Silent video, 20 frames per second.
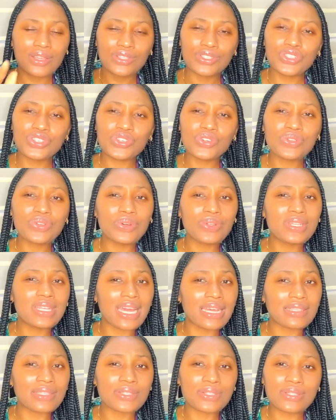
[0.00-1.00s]
Do you know
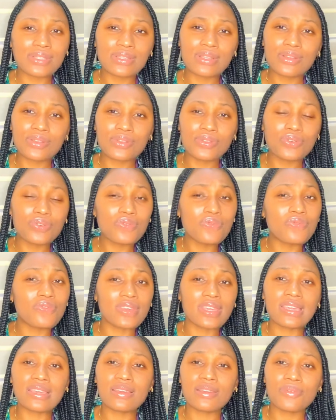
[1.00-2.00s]
that
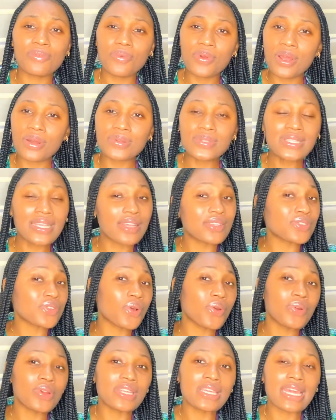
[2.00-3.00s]
UV rays has
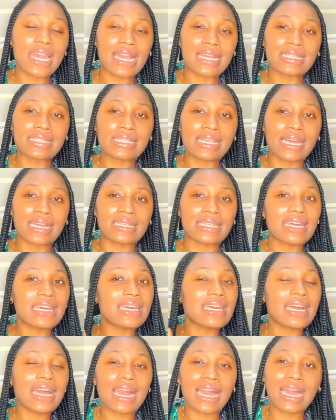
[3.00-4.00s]
already entered
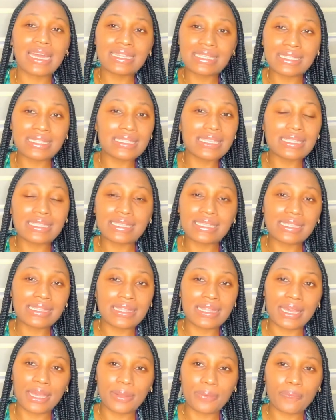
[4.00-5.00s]
and is sitting
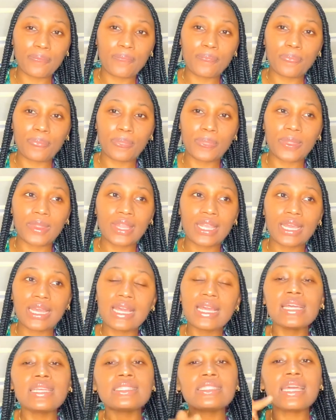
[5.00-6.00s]
there?
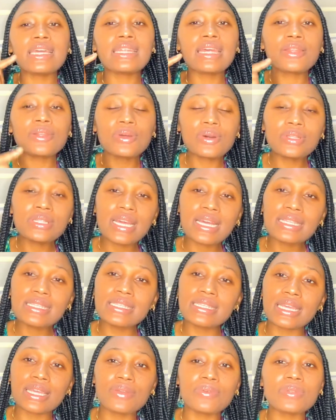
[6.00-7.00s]
Then another
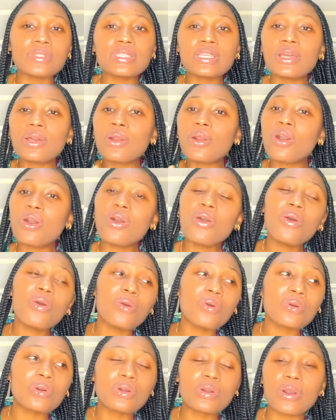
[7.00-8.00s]
day you say,
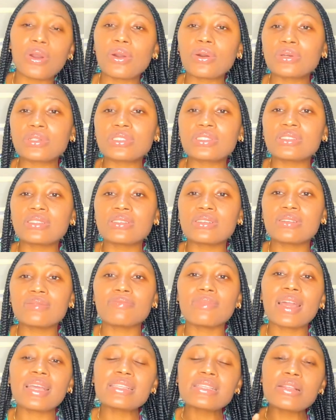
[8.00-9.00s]
oh God,
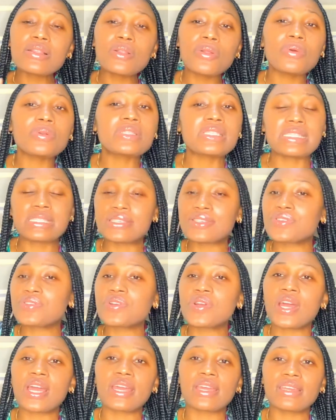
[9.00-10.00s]
my clothes is
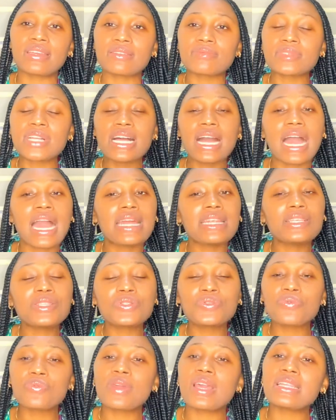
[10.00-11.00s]
dry, I need
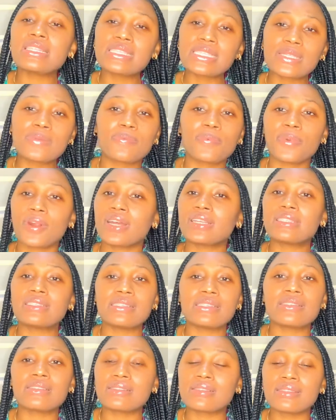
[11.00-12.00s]
to wear this bra
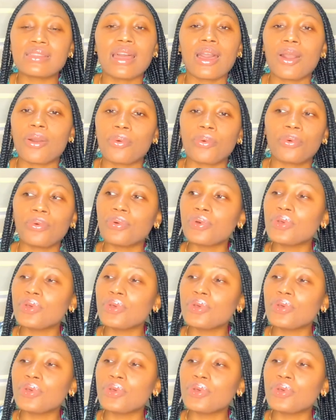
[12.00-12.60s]
now.